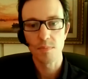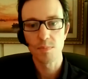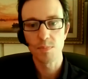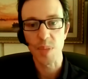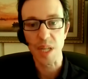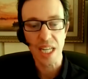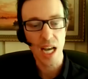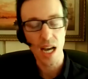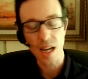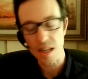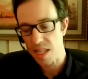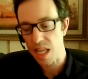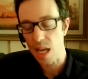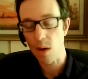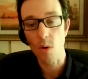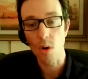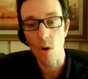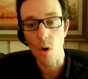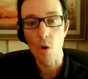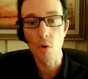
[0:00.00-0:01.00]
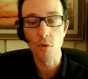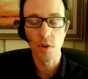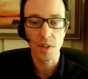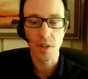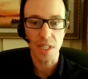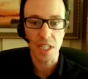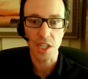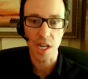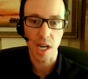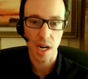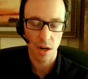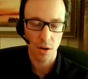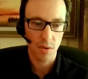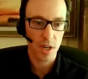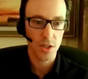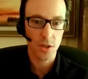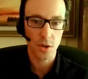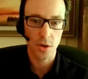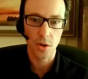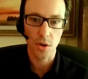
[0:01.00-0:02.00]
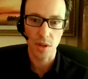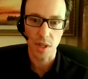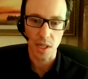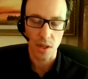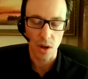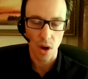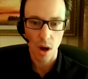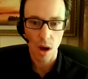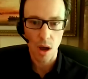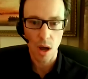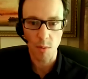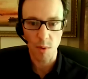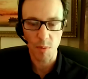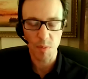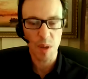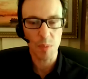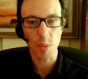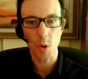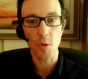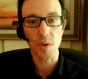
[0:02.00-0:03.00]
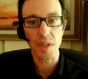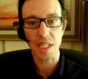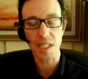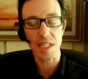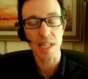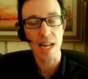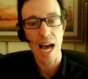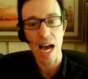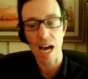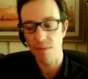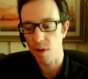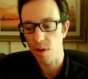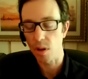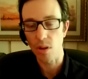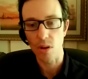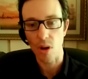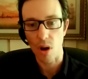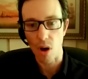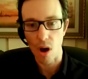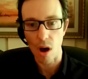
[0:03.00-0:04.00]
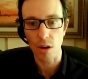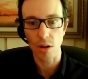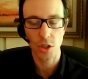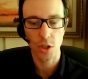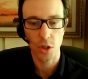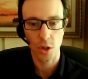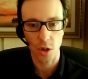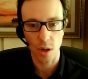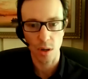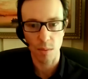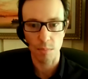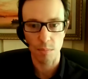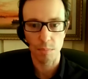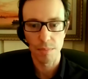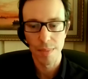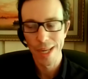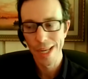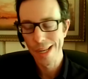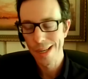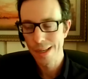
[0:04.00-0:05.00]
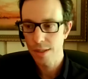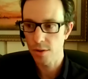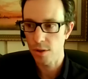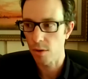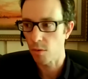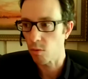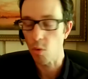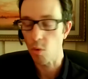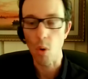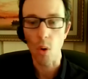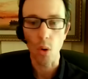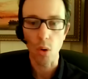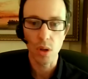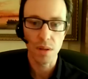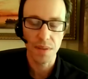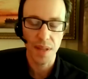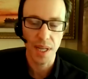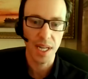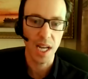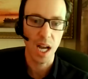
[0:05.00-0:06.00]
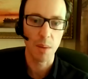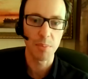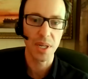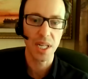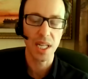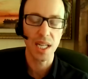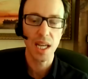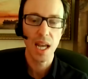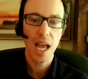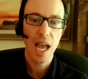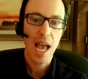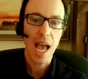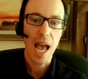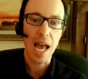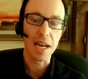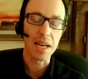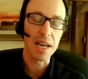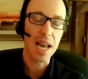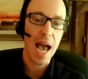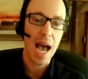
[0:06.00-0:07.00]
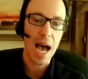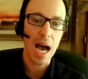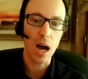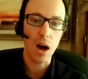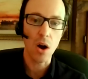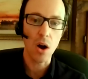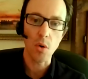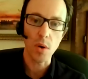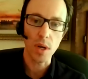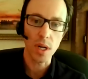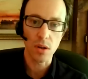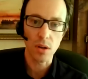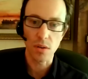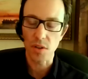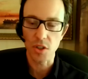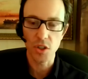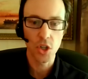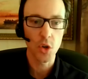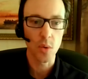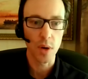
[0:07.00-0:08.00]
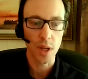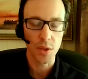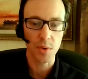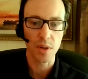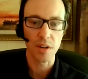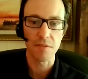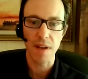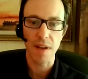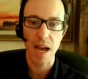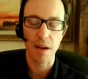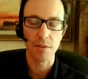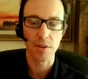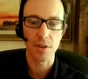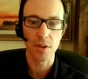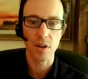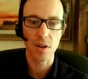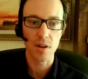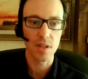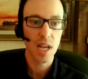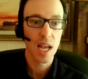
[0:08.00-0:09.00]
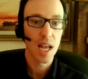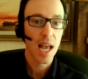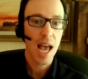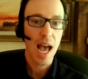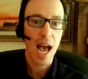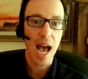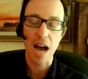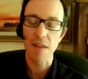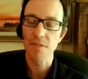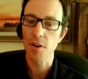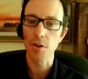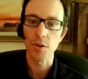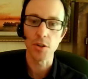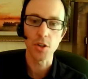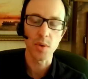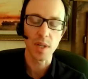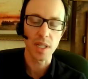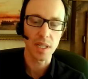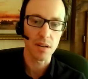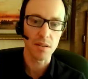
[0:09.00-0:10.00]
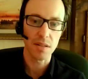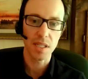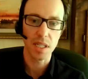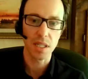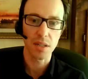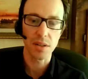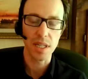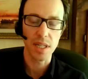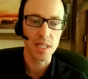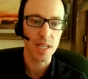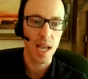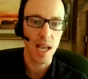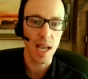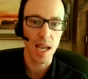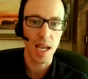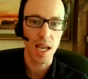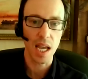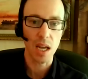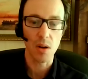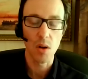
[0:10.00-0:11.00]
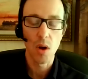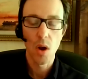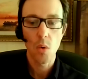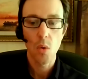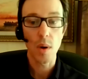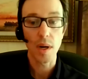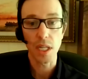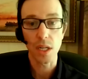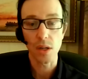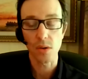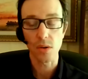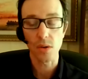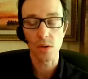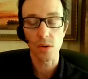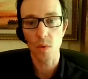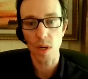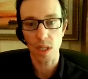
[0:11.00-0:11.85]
because they were overly generous early on with people who didn't have a long-term sort of role in the company. And now, the 2 or 3 founders, after doing their Series A, when you